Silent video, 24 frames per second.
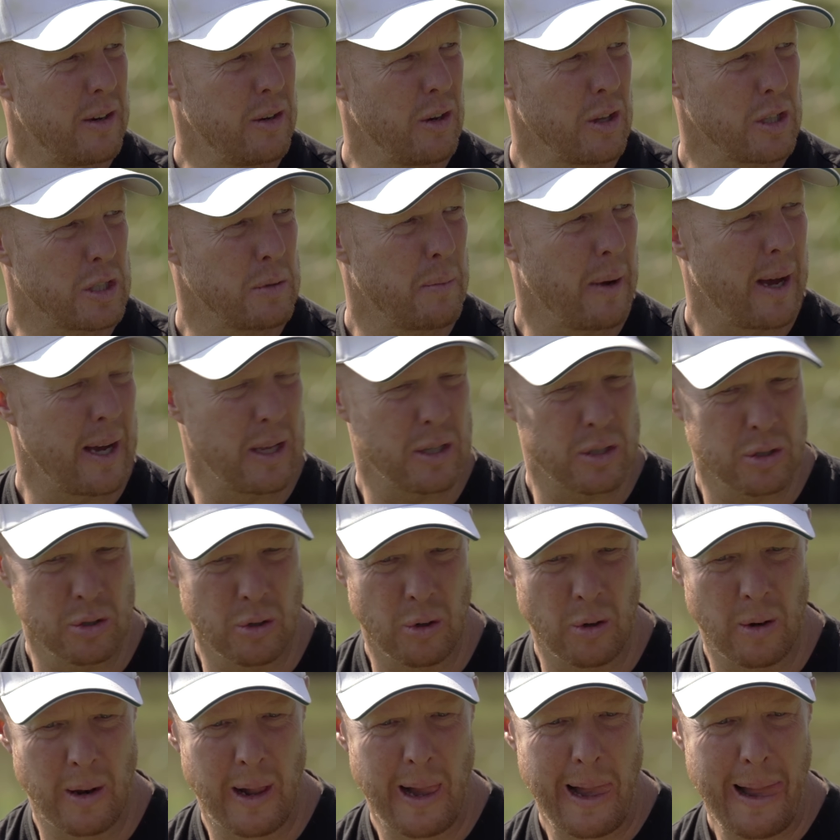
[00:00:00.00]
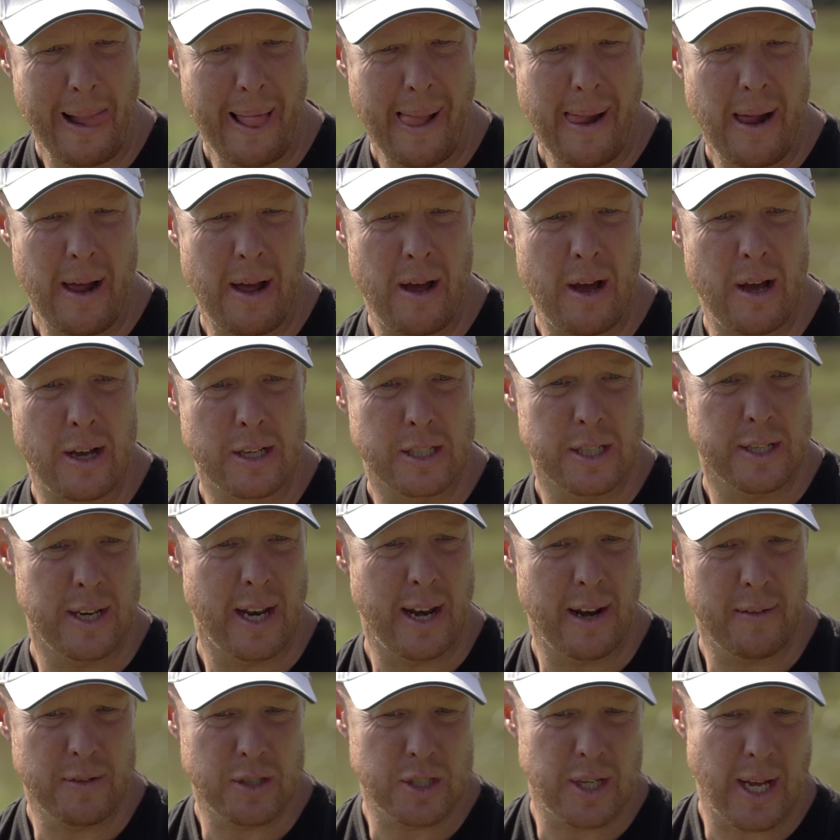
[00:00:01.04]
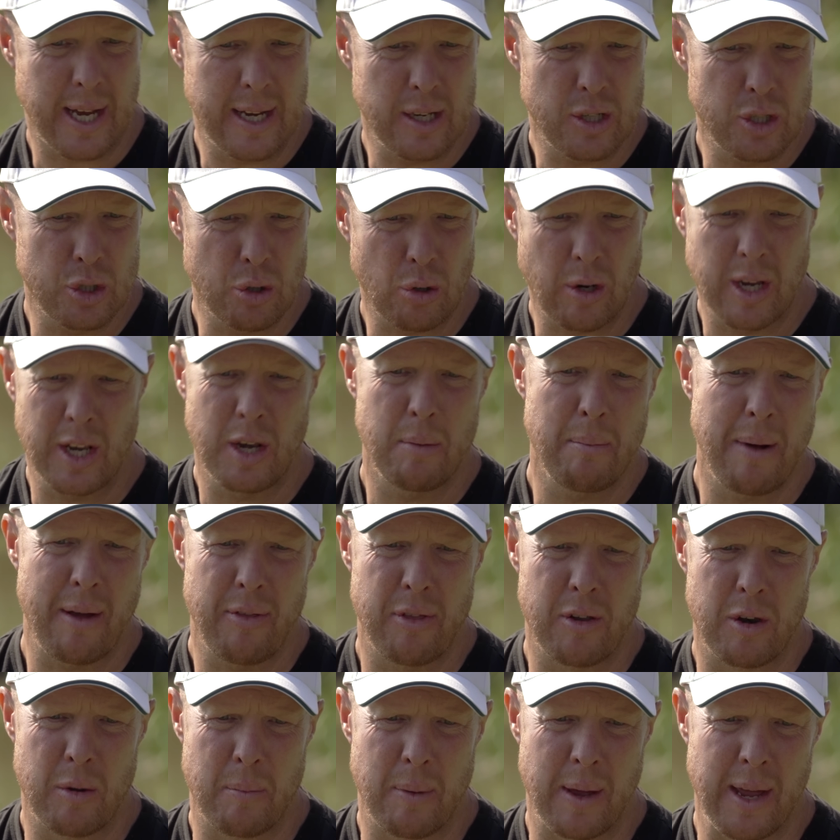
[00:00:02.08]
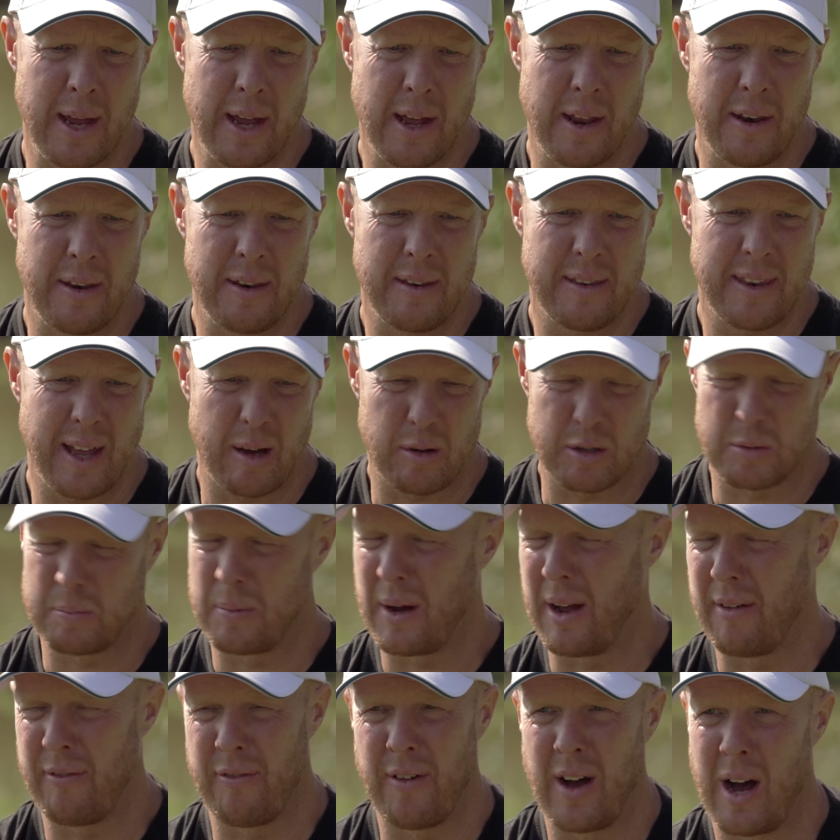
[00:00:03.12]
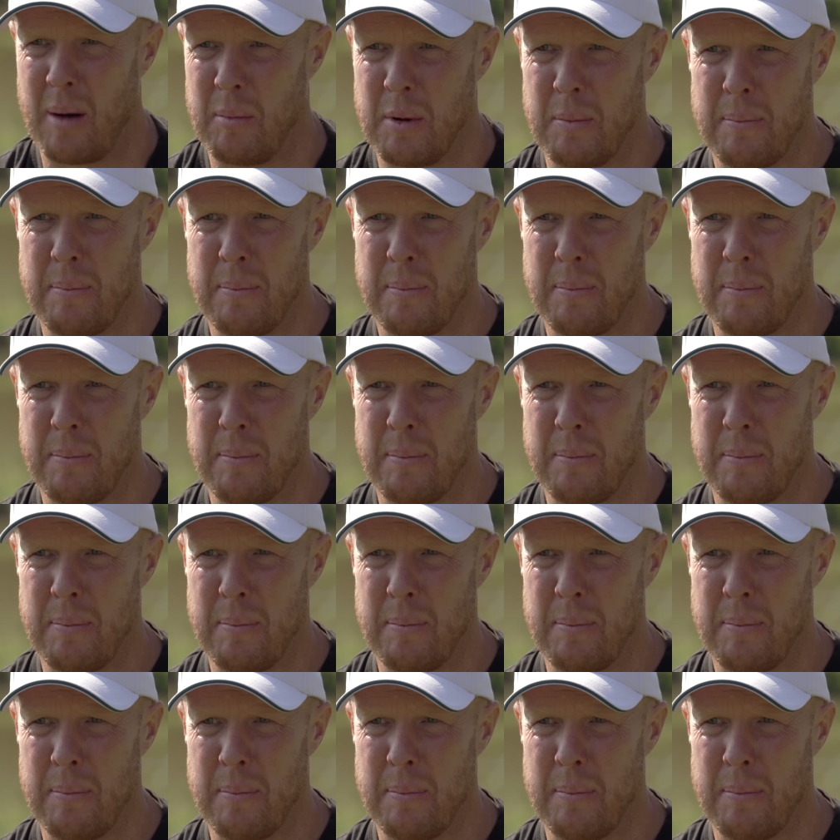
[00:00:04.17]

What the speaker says: Not a bite at all. So then I've started chucking the method a bit, and that was by far my best.